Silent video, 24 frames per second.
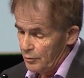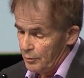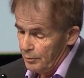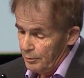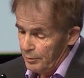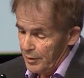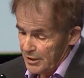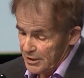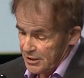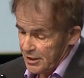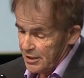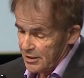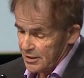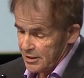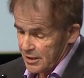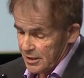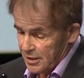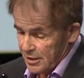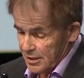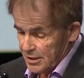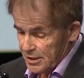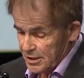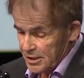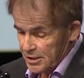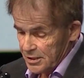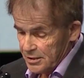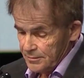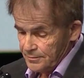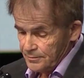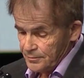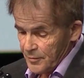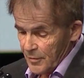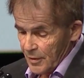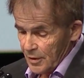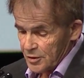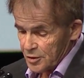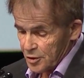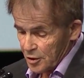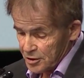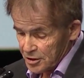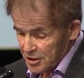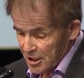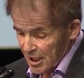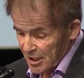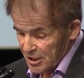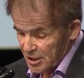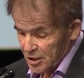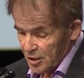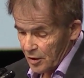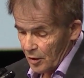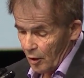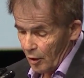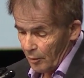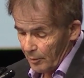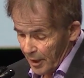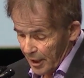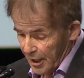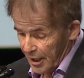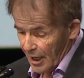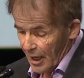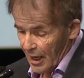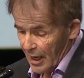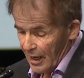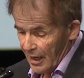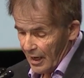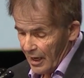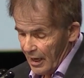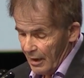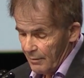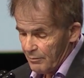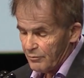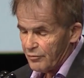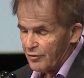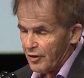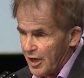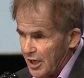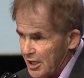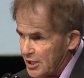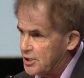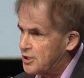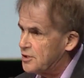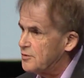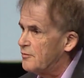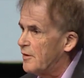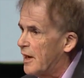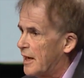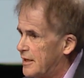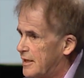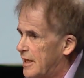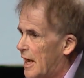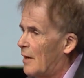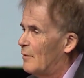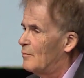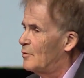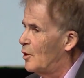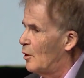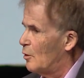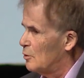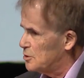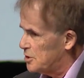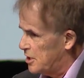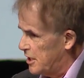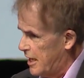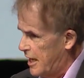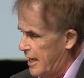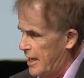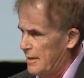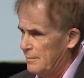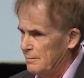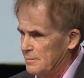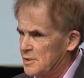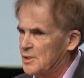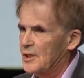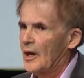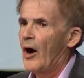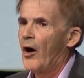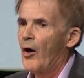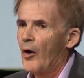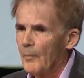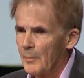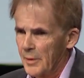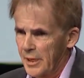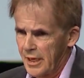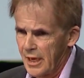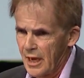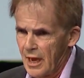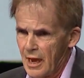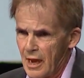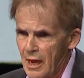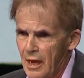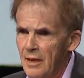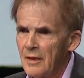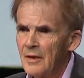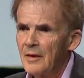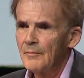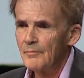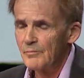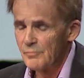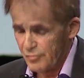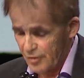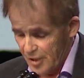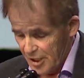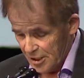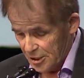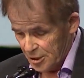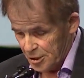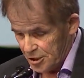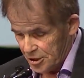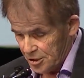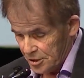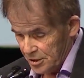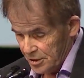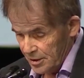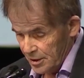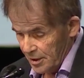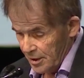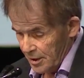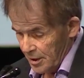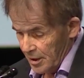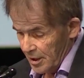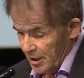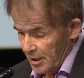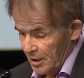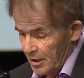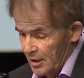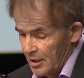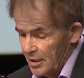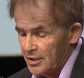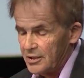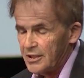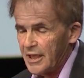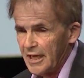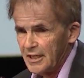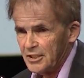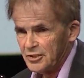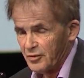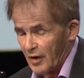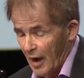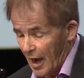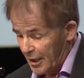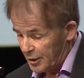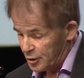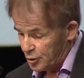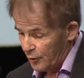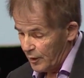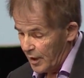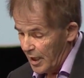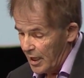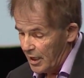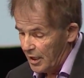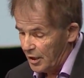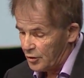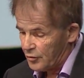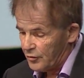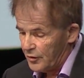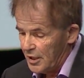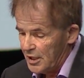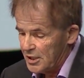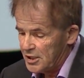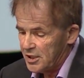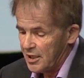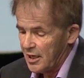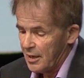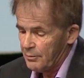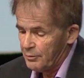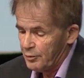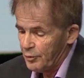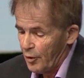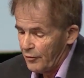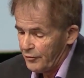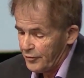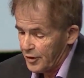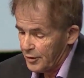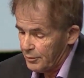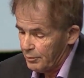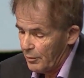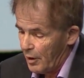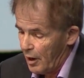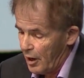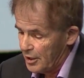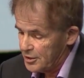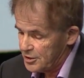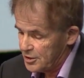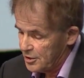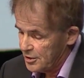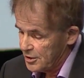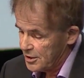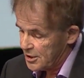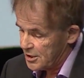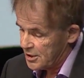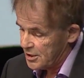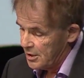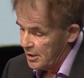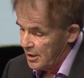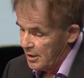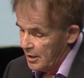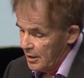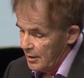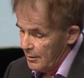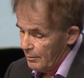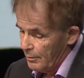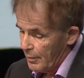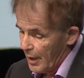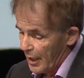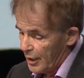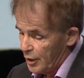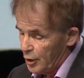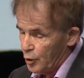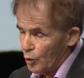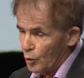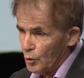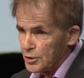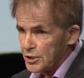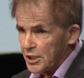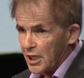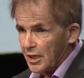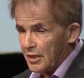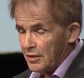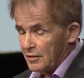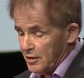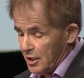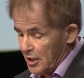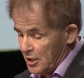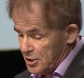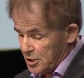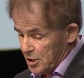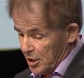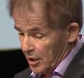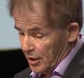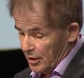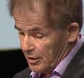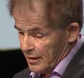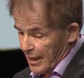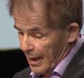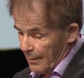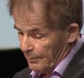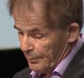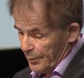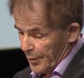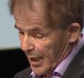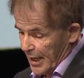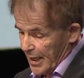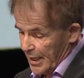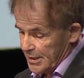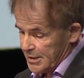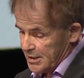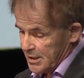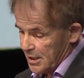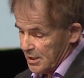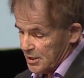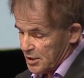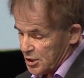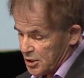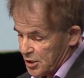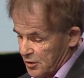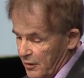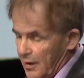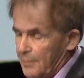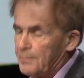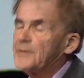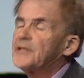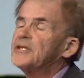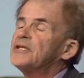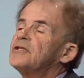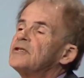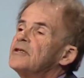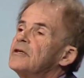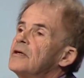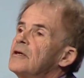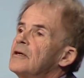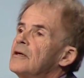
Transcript: businesses such as Omega and Bridge, write down those names, Omega, Bridge, they try to increase their profit margins by using teaching templates and scripts